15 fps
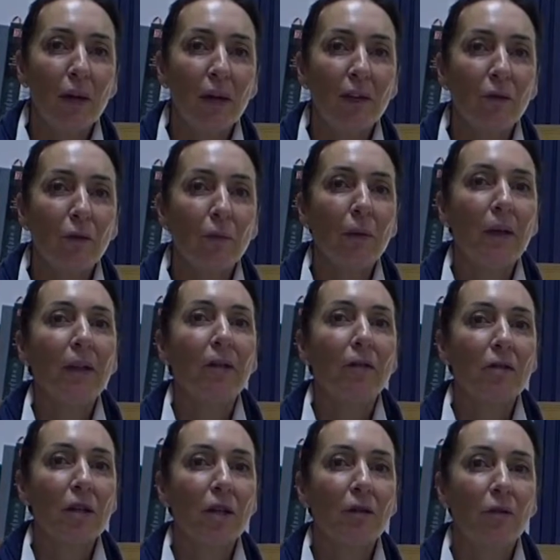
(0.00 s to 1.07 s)
way to make the
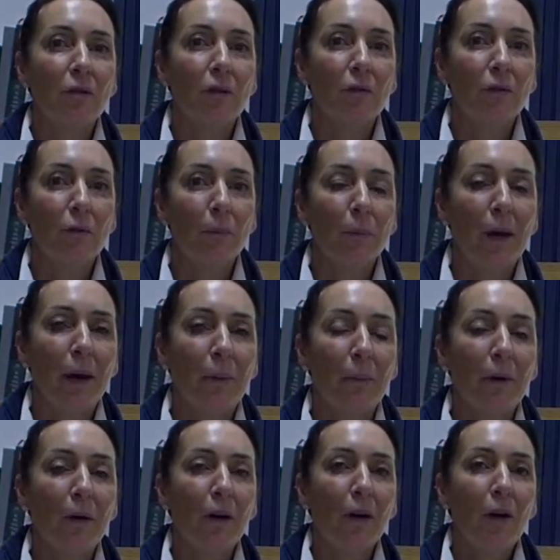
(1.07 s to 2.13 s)

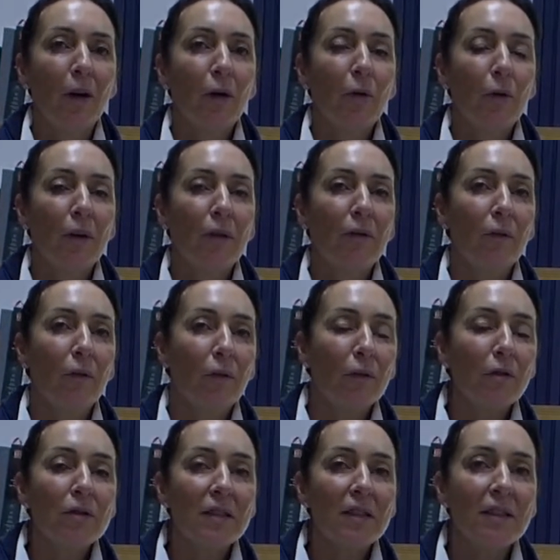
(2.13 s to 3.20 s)
Châteauneuf-du-Pape with
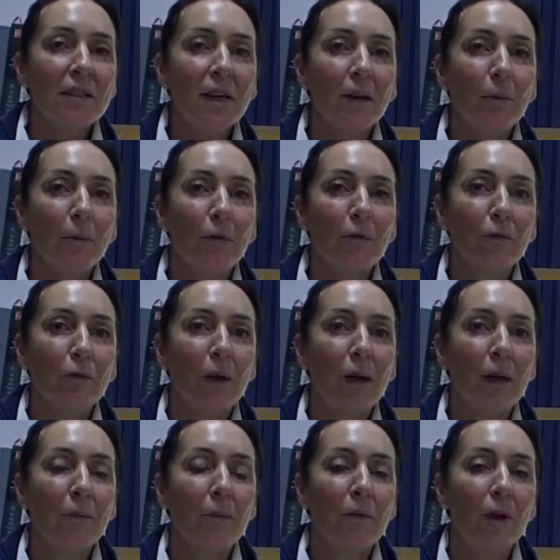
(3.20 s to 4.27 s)
13 types of
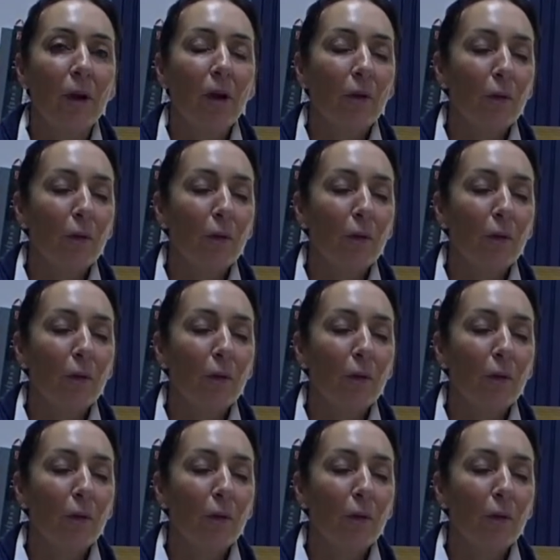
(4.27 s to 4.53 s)
grapes,